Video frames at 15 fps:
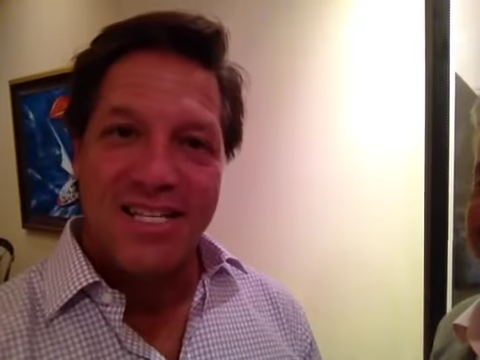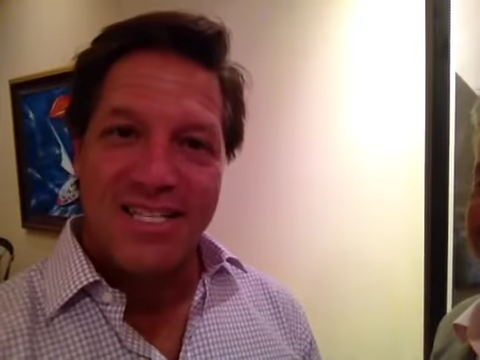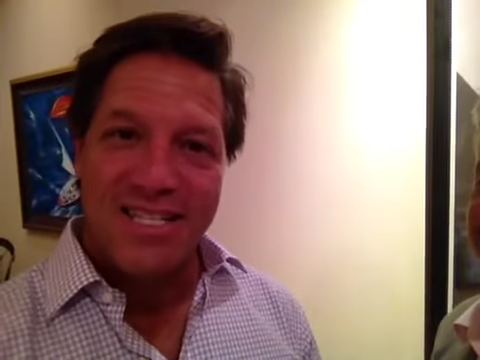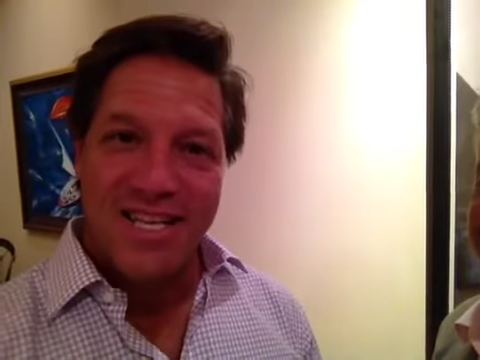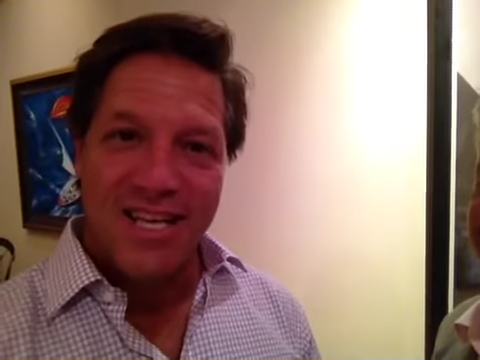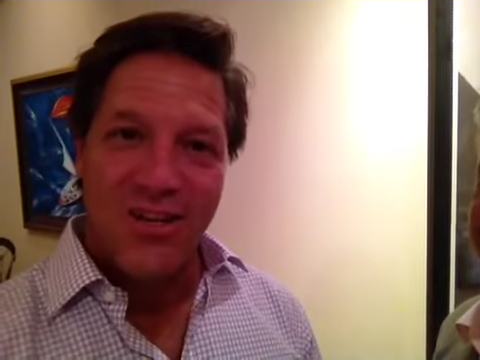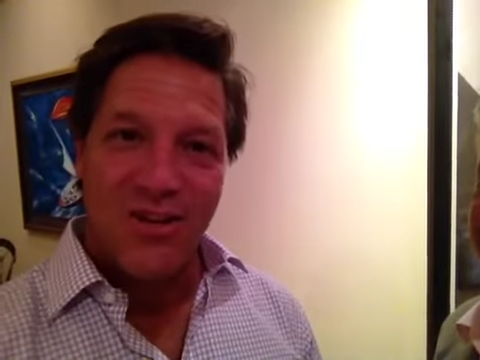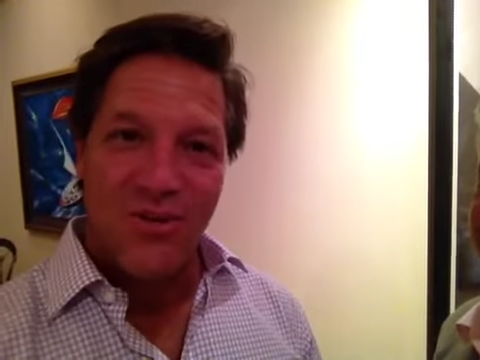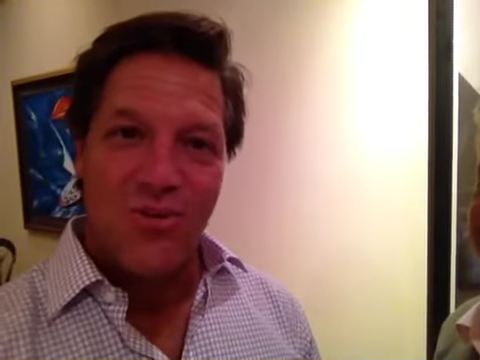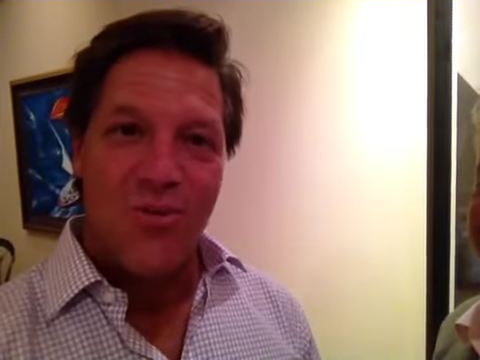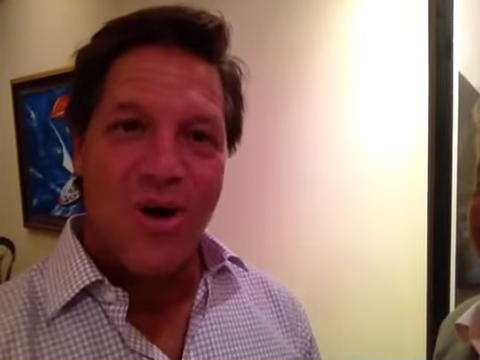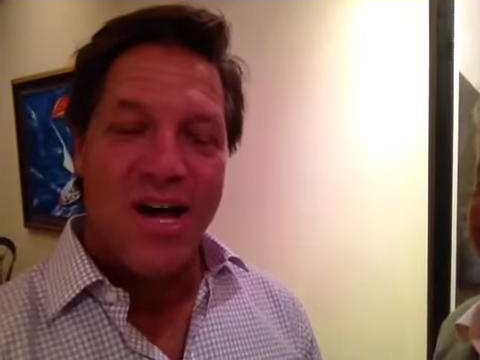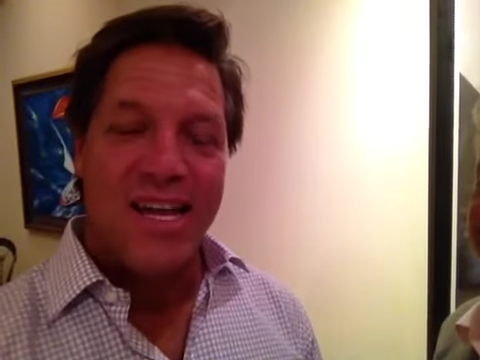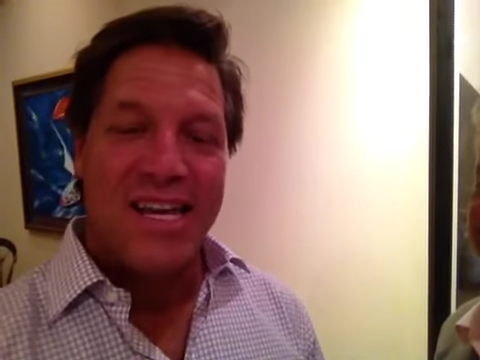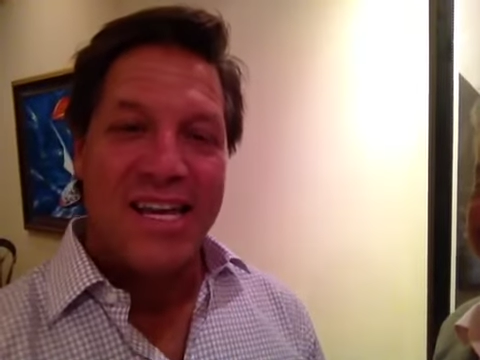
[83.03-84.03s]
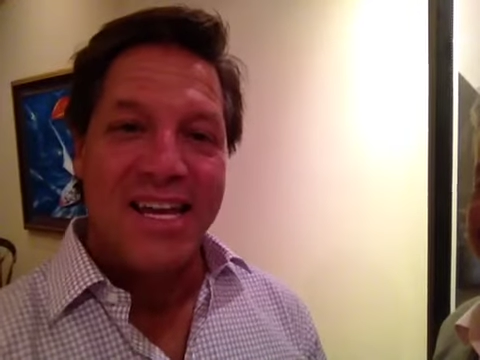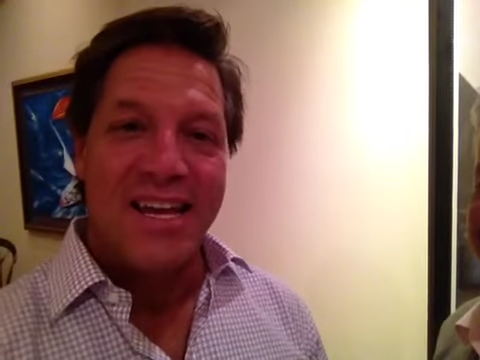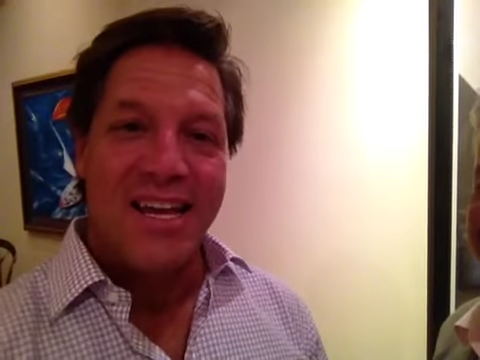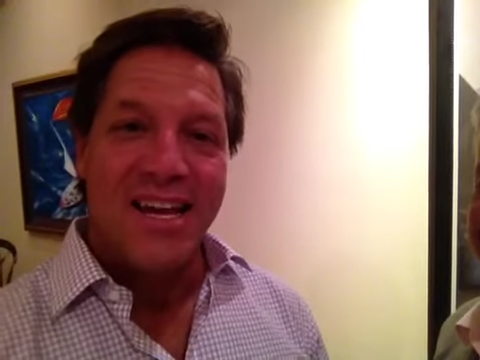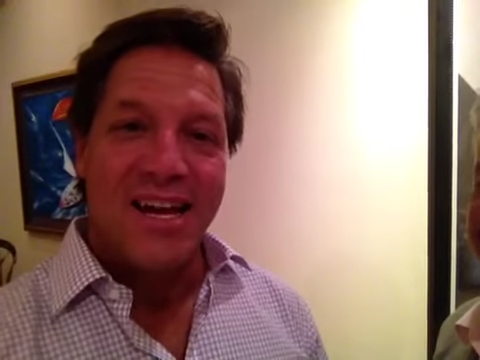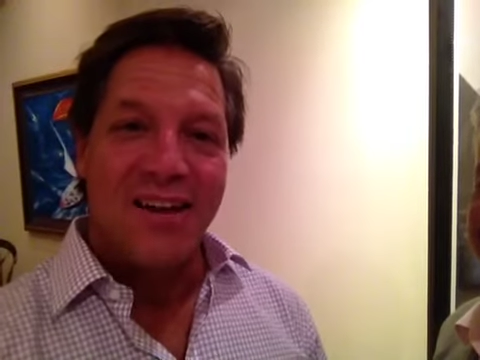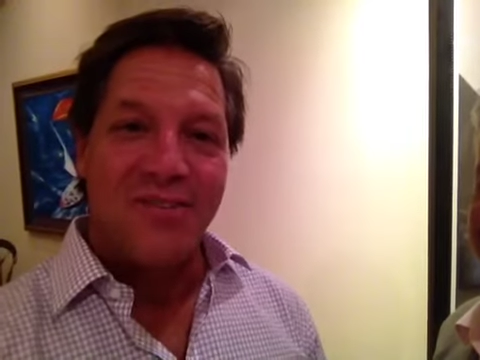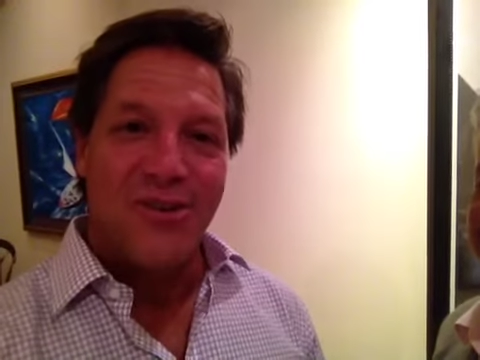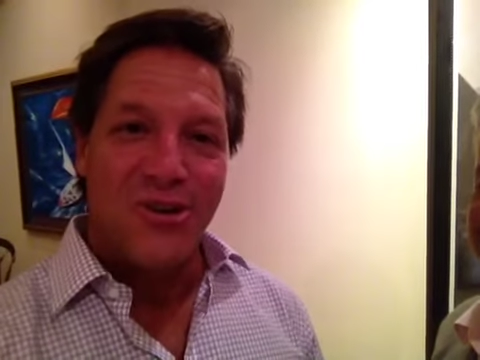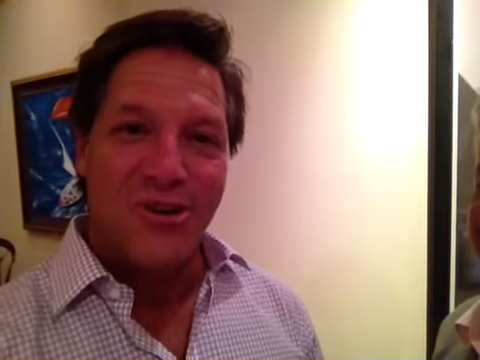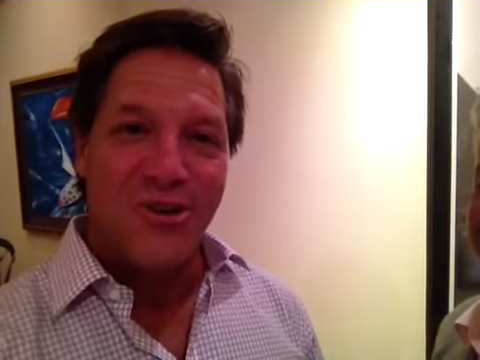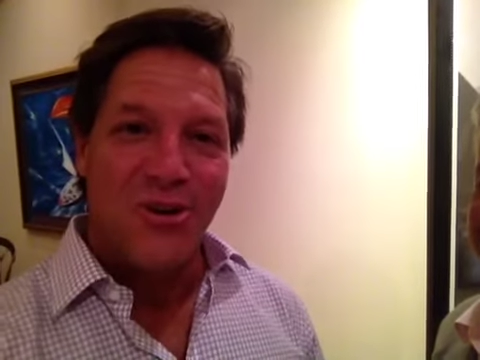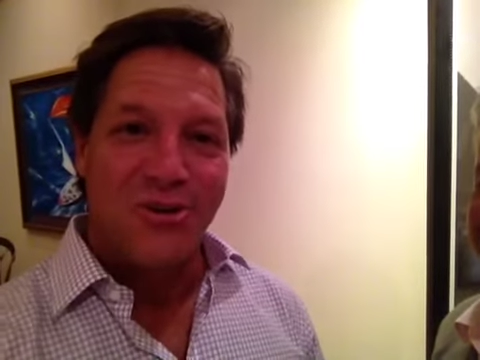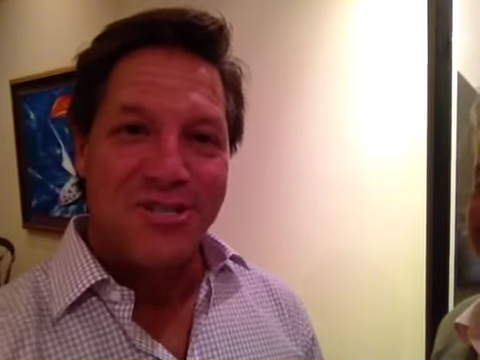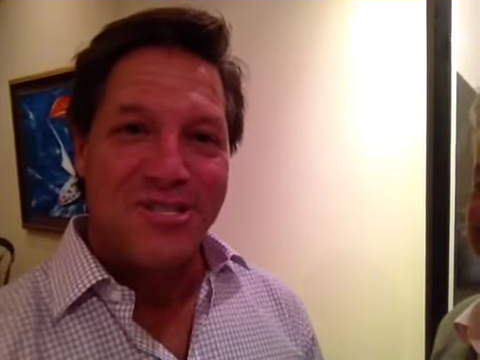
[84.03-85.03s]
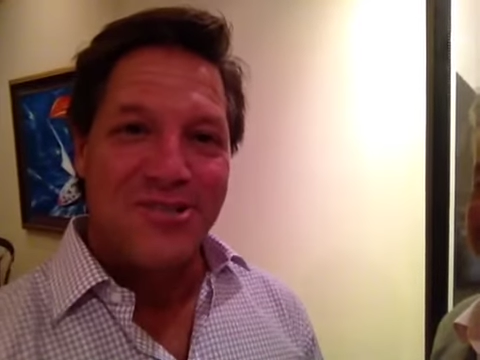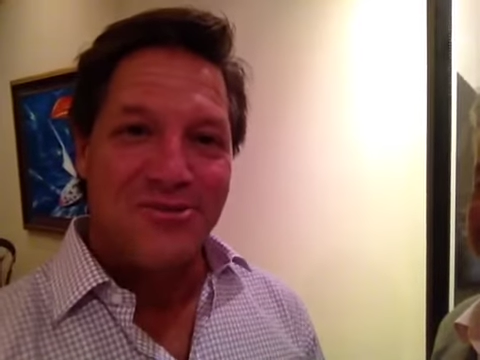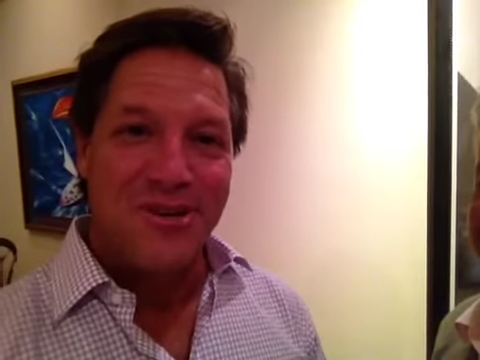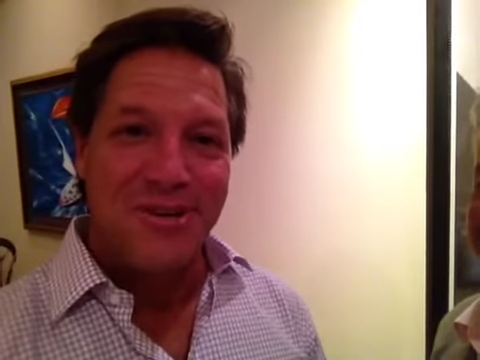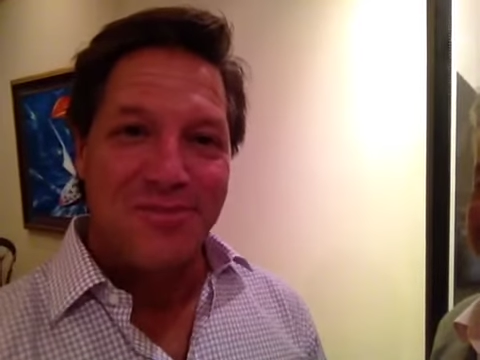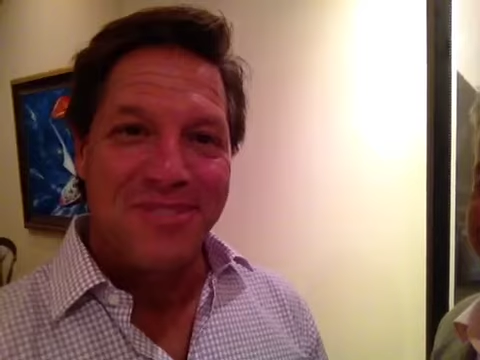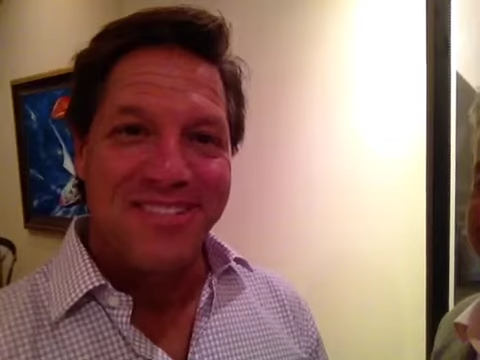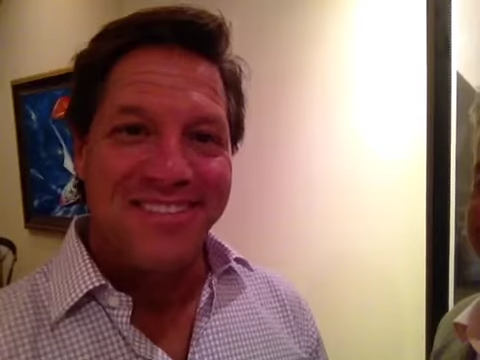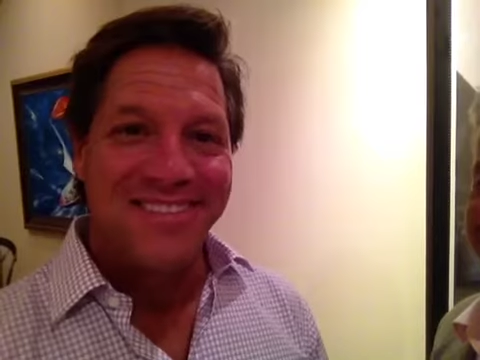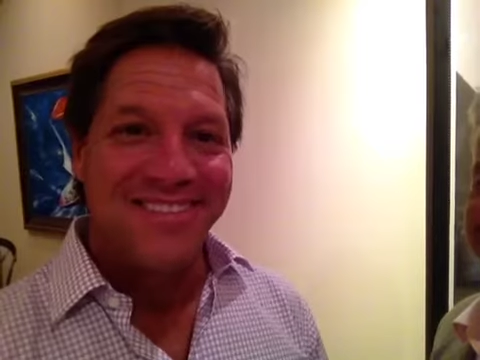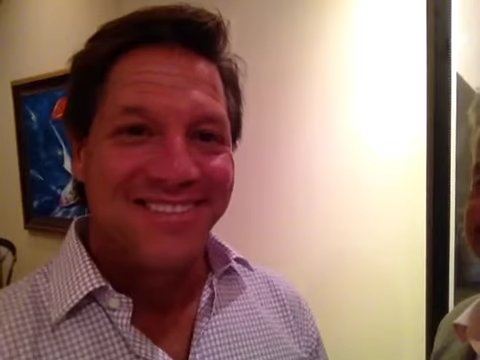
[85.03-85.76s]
single one of your goals and dreams.